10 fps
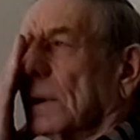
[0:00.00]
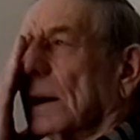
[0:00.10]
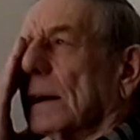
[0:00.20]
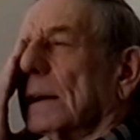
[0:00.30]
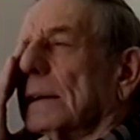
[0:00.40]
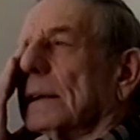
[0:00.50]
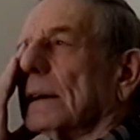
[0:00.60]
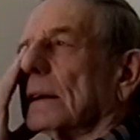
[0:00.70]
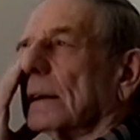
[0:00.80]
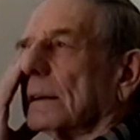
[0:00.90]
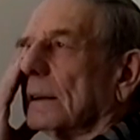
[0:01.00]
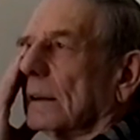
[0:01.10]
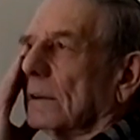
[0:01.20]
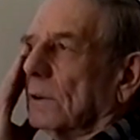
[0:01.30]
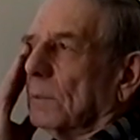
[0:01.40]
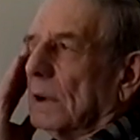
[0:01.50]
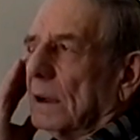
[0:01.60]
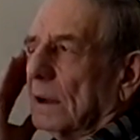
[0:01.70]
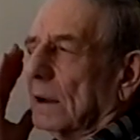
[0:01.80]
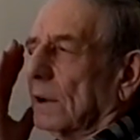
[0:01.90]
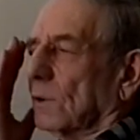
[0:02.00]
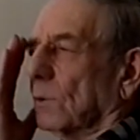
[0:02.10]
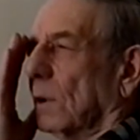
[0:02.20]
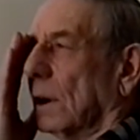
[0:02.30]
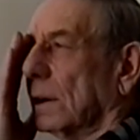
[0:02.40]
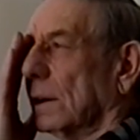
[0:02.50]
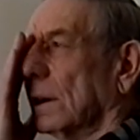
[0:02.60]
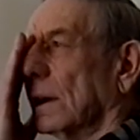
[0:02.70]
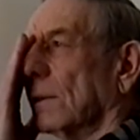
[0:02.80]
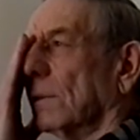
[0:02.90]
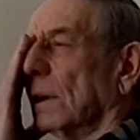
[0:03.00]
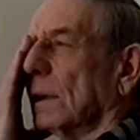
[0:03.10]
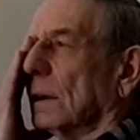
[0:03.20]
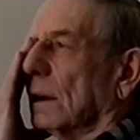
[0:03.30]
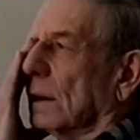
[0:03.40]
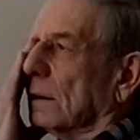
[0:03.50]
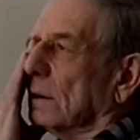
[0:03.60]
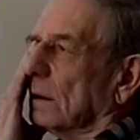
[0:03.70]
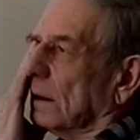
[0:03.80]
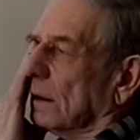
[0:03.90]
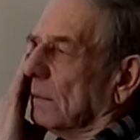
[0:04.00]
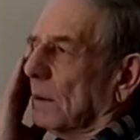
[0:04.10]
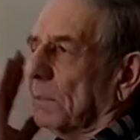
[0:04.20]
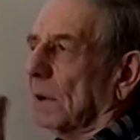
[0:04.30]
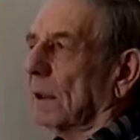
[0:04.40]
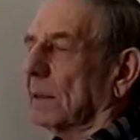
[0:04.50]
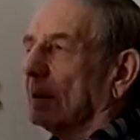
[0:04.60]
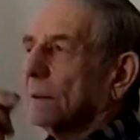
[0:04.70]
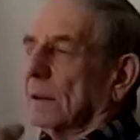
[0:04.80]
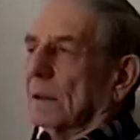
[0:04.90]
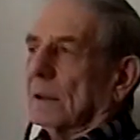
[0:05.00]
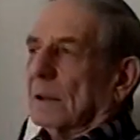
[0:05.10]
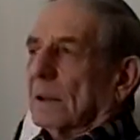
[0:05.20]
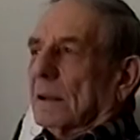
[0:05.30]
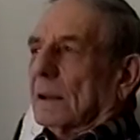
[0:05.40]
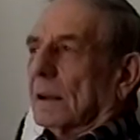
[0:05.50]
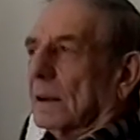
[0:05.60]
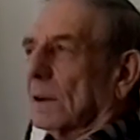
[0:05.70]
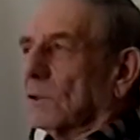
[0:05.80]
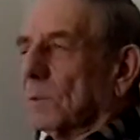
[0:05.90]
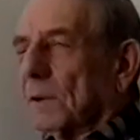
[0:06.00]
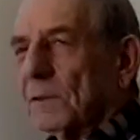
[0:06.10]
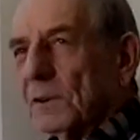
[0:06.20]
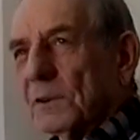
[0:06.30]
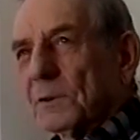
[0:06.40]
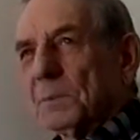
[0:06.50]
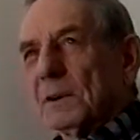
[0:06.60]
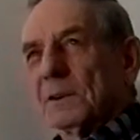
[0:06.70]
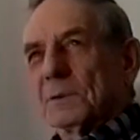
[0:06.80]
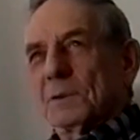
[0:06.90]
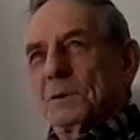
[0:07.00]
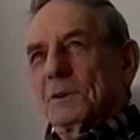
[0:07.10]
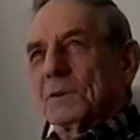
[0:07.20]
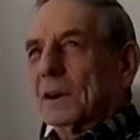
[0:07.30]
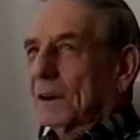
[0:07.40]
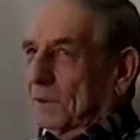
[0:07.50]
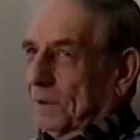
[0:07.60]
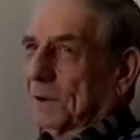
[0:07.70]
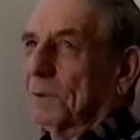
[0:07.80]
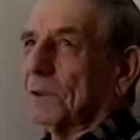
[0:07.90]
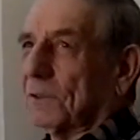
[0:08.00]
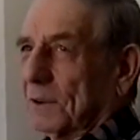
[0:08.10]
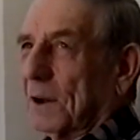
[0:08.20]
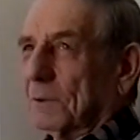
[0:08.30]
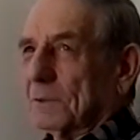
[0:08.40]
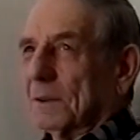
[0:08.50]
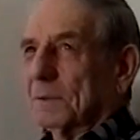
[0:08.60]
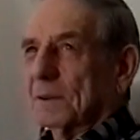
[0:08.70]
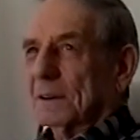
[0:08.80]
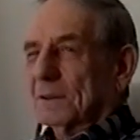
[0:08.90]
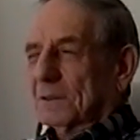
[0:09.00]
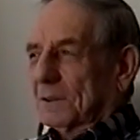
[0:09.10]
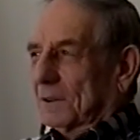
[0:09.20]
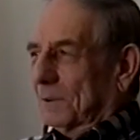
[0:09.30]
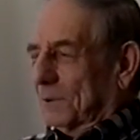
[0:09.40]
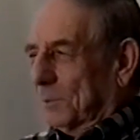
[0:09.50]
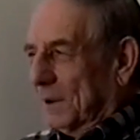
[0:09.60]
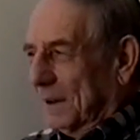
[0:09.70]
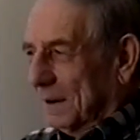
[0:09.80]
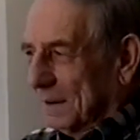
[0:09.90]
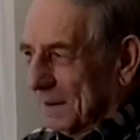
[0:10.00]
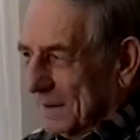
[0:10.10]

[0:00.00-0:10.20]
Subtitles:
I ate that, and I tell you, my eyes watered and run, and I couldn't really get my breath. And that was my first experience with horseradish, and it was stout. I mean, it was mean.